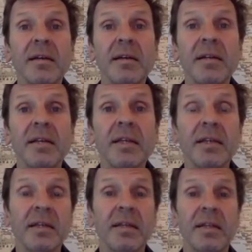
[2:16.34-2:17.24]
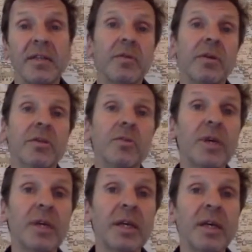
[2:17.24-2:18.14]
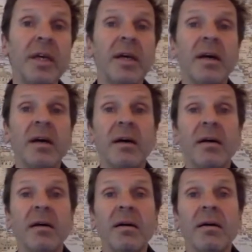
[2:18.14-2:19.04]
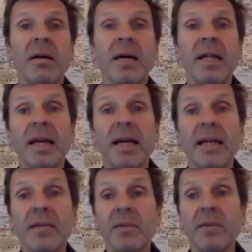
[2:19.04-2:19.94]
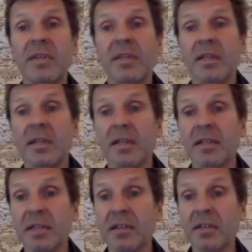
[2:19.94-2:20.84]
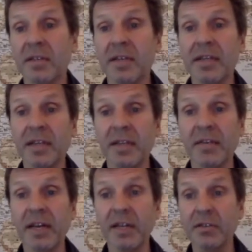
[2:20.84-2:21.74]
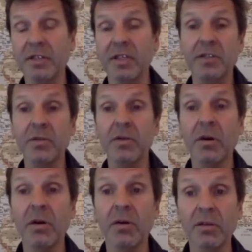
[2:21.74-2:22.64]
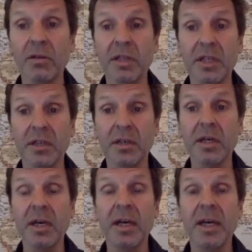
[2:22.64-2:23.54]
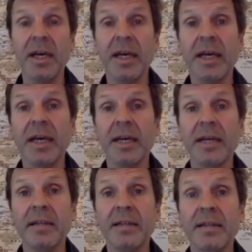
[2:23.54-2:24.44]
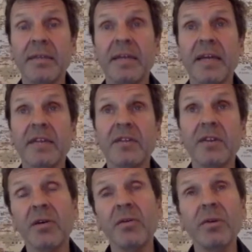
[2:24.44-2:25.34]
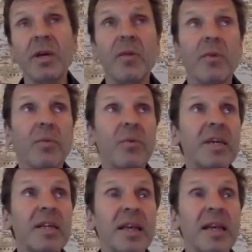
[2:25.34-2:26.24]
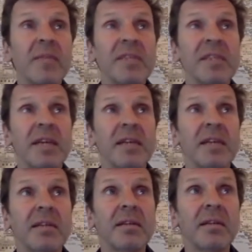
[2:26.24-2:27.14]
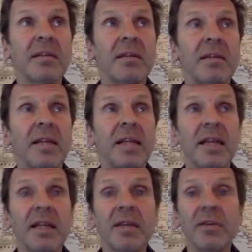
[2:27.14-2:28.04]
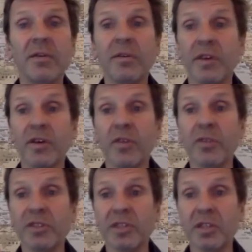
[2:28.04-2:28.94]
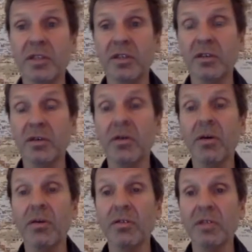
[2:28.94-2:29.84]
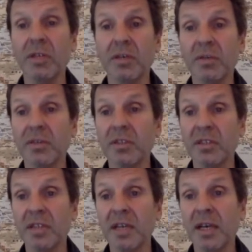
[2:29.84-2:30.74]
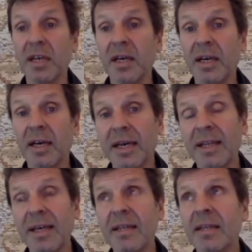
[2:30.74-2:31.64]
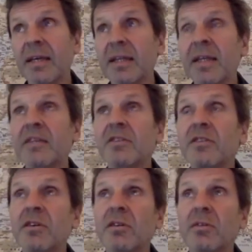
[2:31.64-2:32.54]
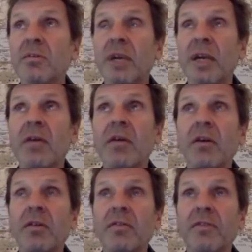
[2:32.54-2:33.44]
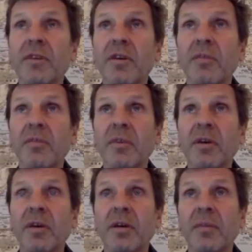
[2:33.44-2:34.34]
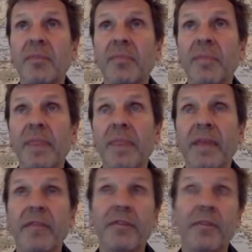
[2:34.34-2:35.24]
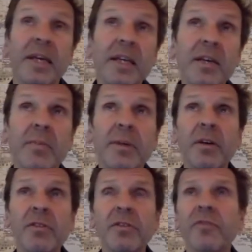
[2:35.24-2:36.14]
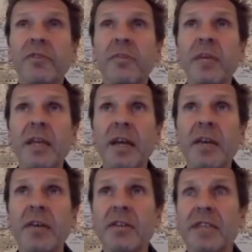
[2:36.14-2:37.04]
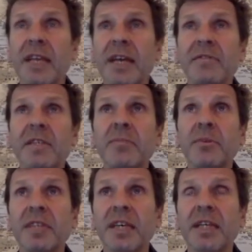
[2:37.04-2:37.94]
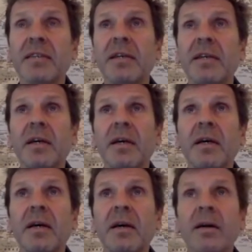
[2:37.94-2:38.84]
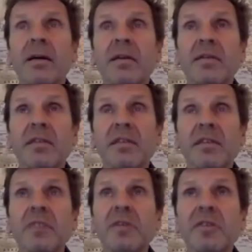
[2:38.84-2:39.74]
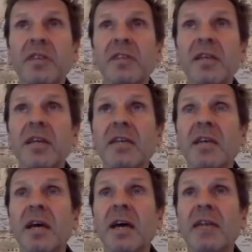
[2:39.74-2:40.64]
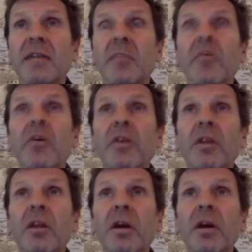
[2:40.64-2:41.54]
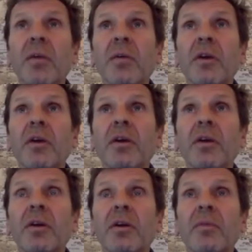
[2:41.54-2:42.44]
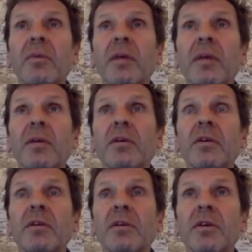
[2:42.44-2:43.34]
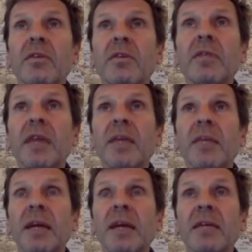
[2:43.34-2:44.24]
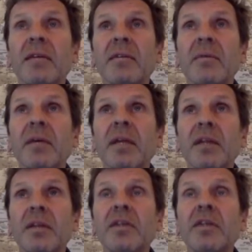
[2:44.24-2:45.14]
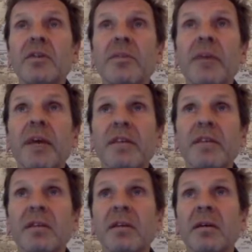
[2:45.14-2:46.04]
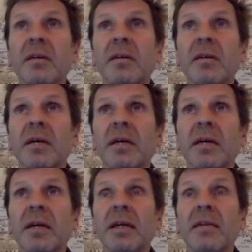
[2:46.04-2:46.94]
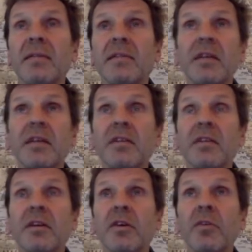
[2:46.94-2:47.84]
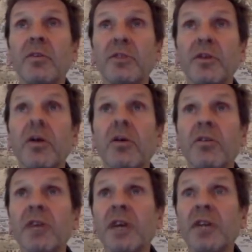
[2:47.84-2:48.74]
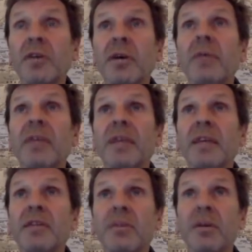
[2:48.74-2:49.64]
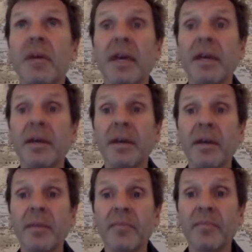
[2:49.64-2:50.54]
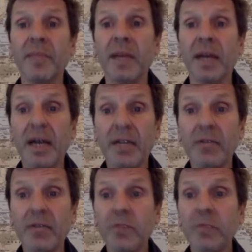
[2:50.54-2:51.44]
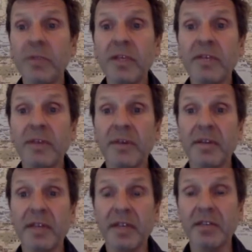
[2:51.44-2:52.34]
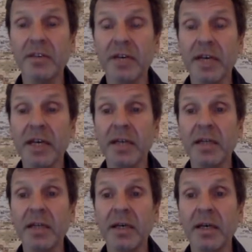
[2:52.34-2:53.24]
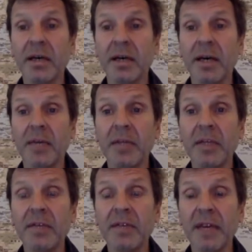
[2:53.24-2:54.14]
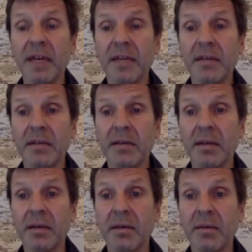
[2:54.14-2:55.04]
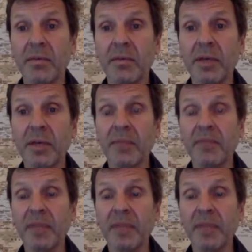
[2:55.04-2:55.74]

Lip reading: thing that you are doing aligned with a set of ethical values that you hold dear? And if that is so, what we claim is that the likelihood of accomplishing your goals increases. And that is not what I got from Dario, but also from many others that I've seen present success beyond success as a model where you claim that, well, you did your best and still you didn't accomplish your goals, so everything is okay. I do not believe everything is okay. I believe that we